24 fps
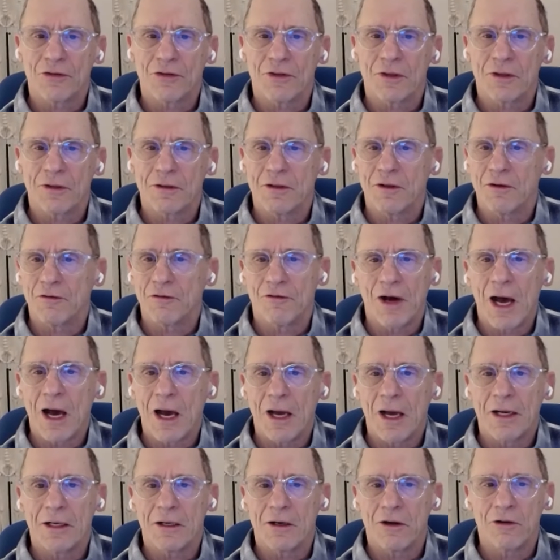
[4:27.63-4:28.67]
the
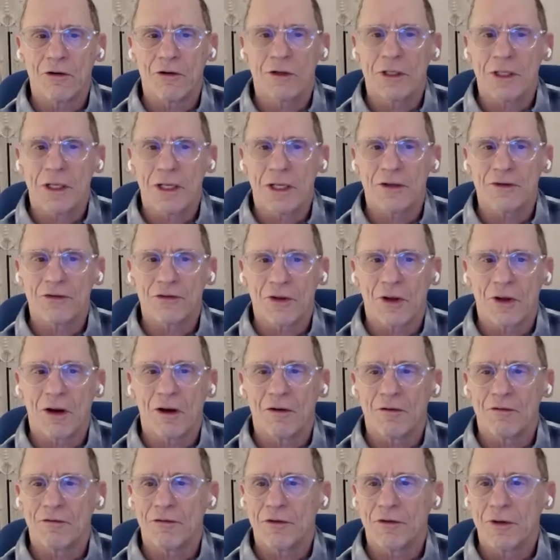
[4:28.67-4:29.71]
divine goodness
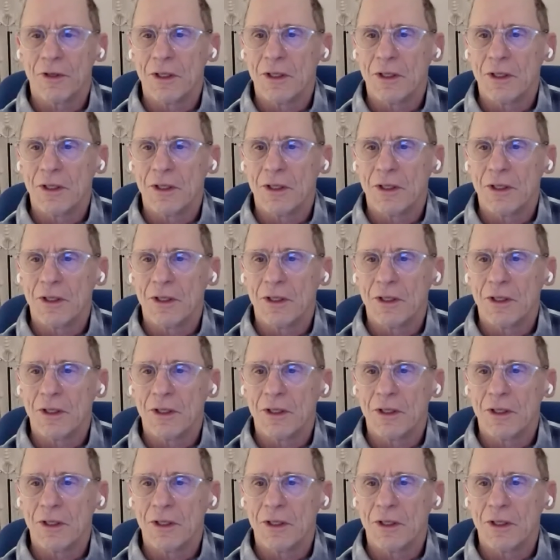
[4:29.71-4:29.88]
of